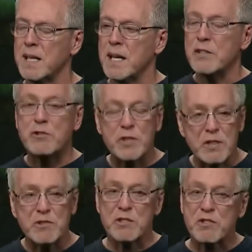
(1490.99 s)
It's
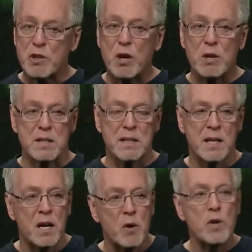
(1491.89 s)
just a start.
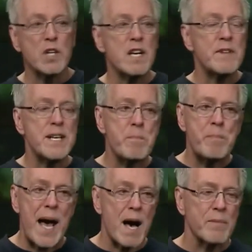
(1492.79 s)
We're living in
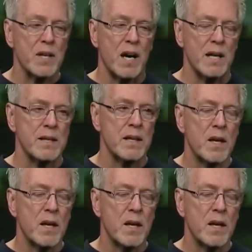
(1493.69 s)
Babylon.